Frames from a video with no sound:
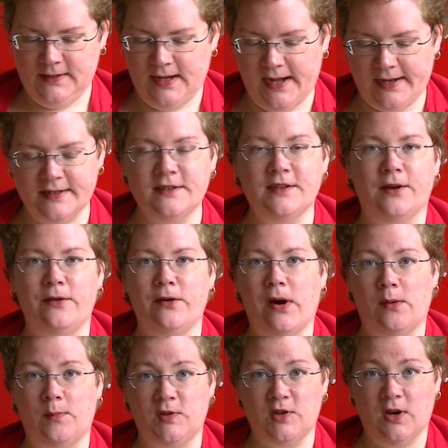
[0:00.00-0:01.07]
I can tell you how
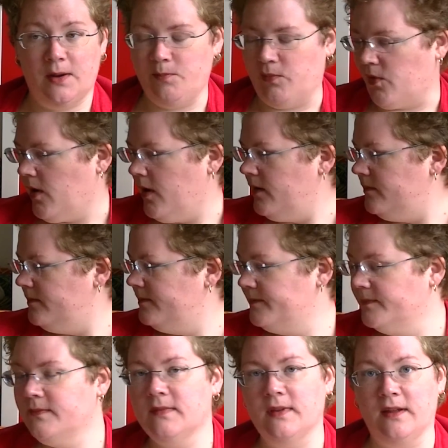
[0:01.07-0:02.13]
much I brought.
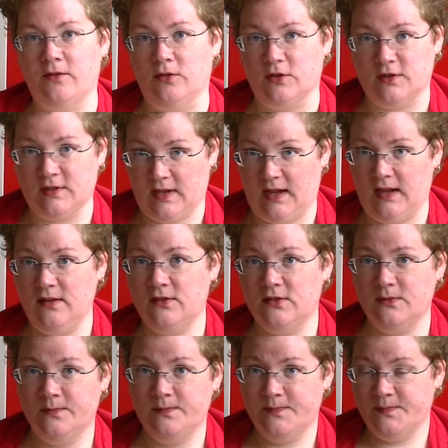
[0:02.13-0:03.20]
It was tres.
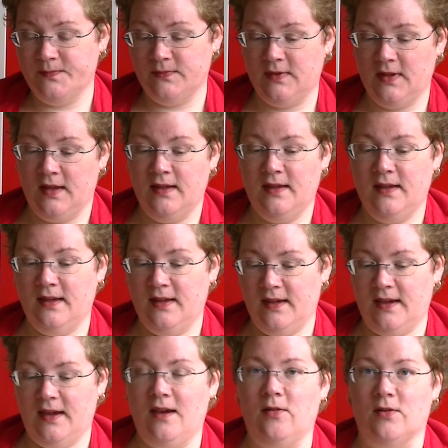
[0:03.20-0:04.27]

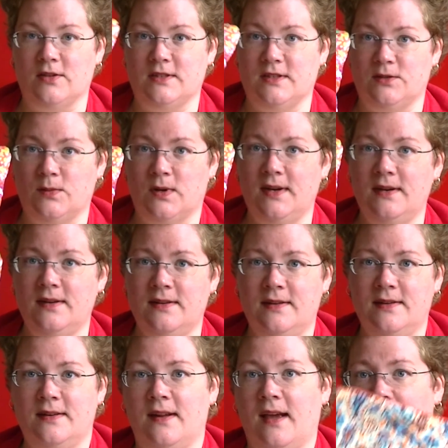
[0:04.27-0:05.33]
It was this one
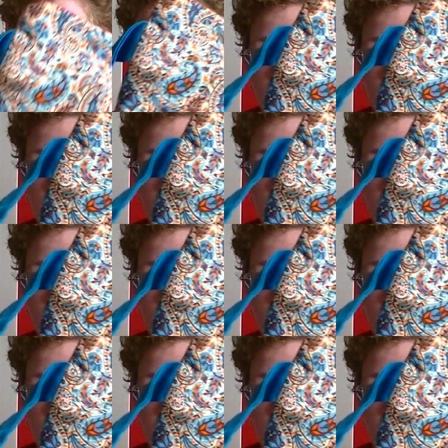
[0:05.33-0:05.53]
and